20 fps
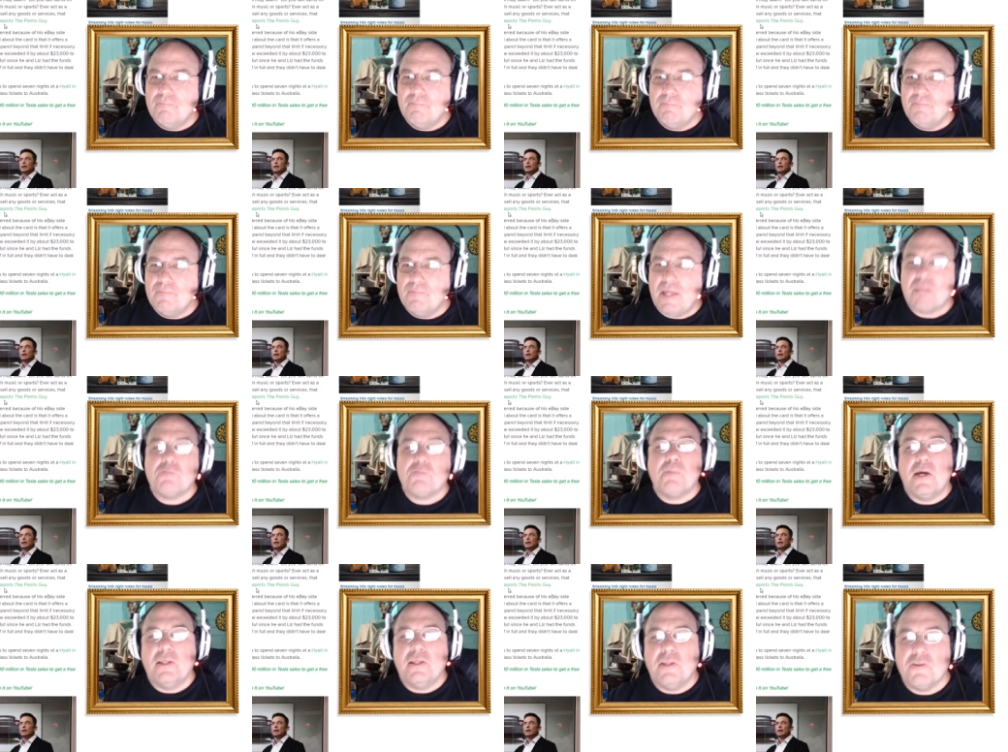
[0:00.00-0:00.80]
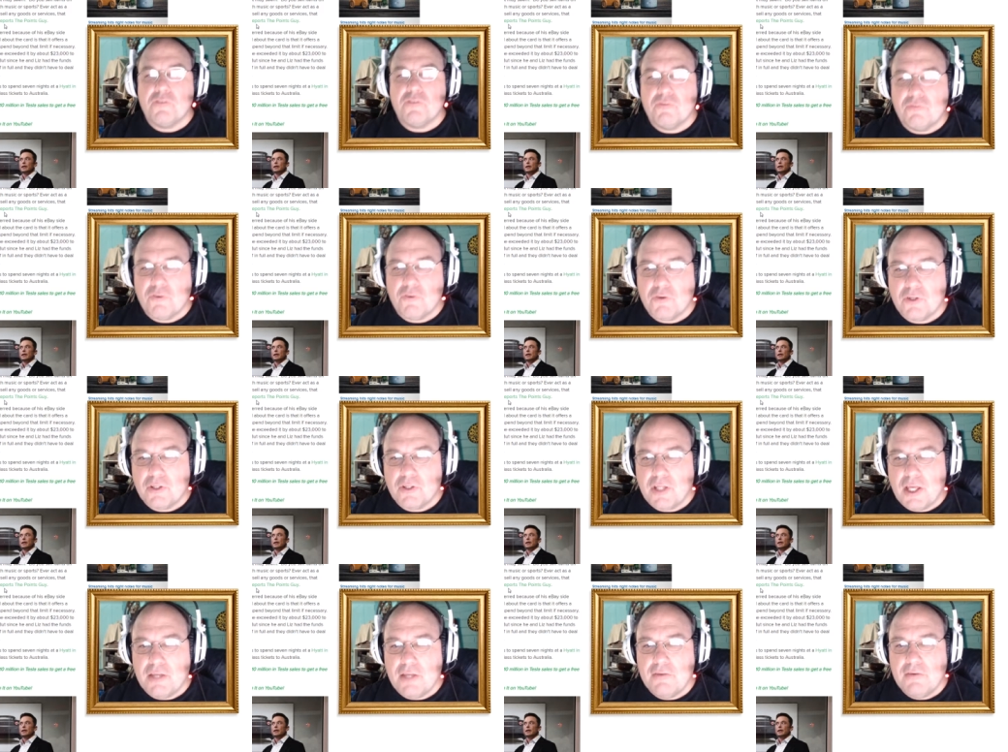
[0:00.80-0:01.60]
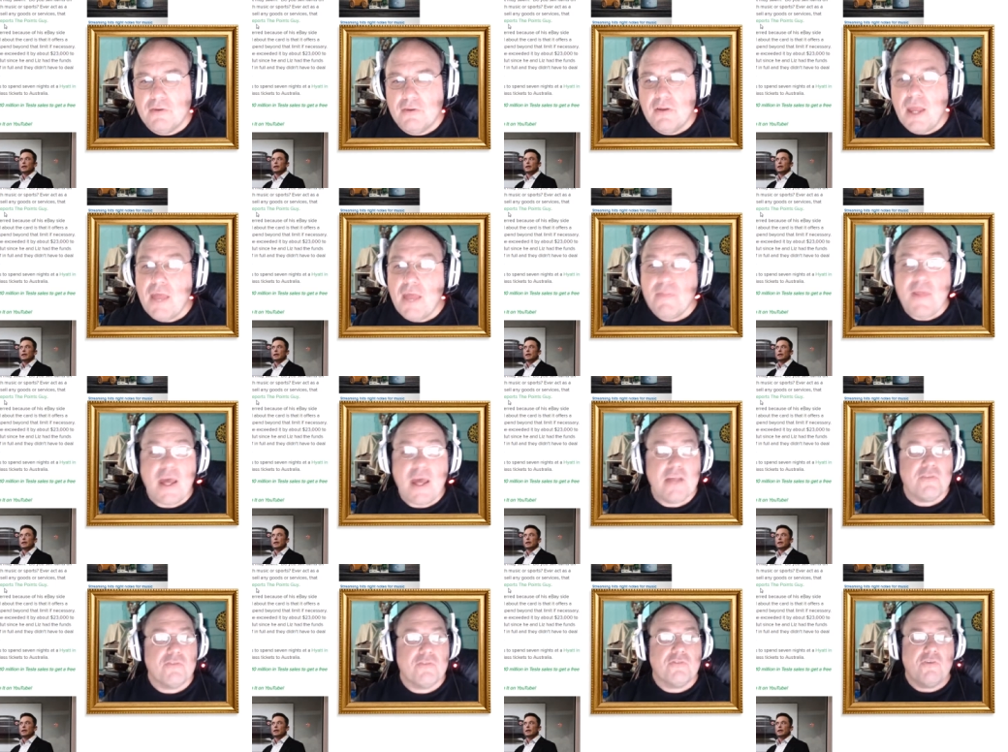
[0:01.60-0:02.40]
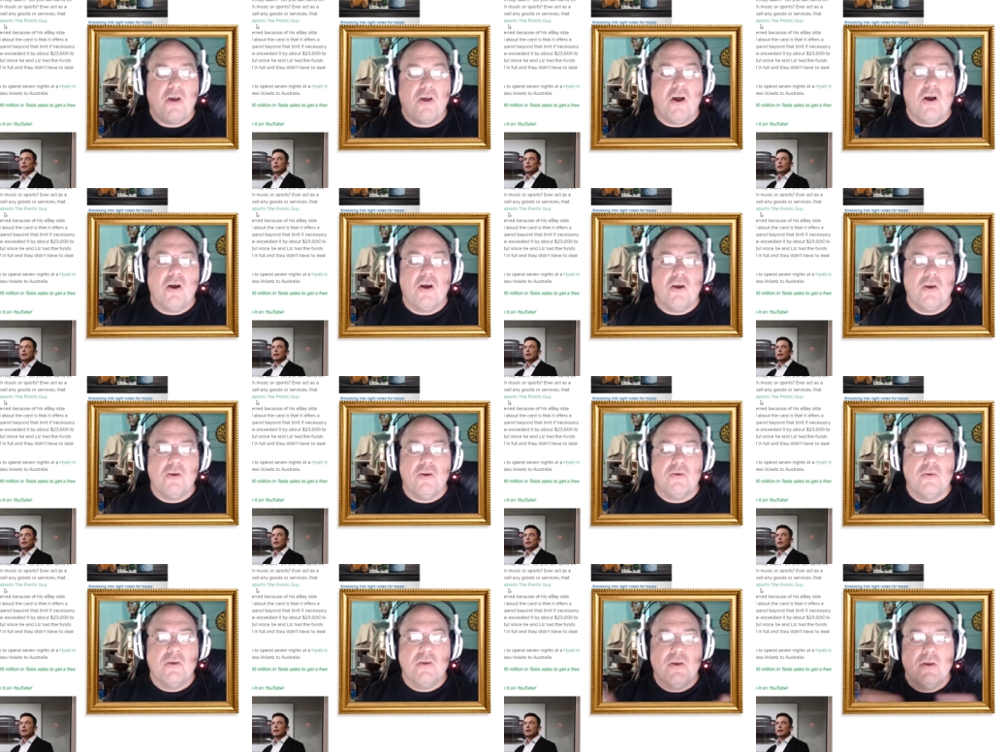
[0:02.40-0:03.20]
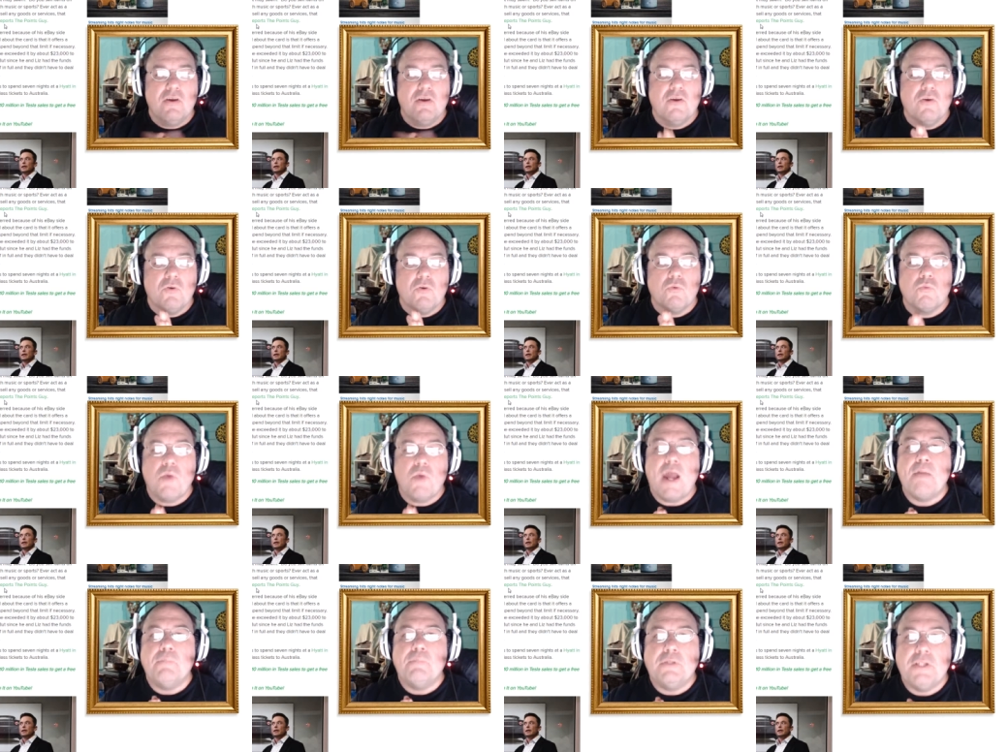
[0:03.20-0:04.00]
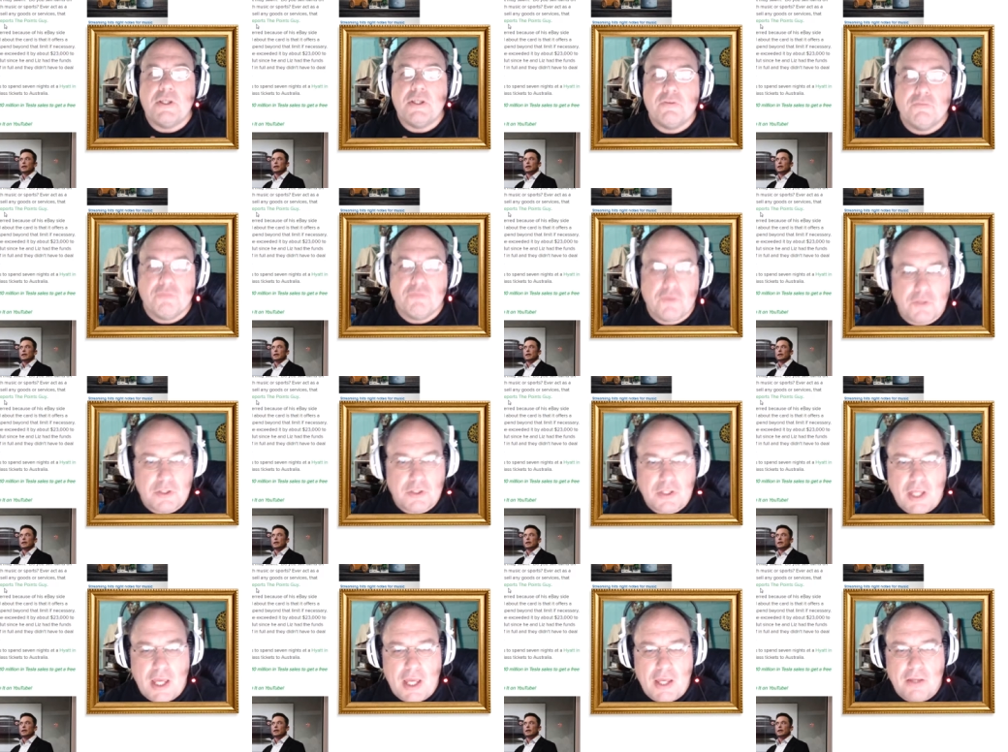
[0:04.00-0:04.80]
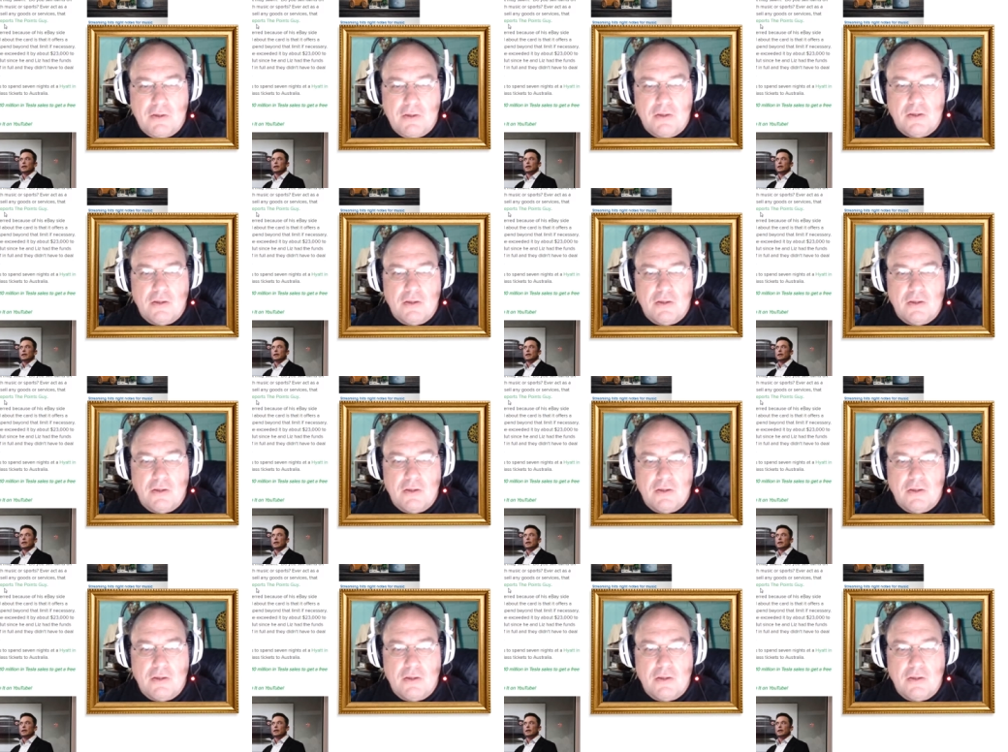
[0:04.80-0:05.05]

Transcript: That's my lesson for today. And that's our rambling for today.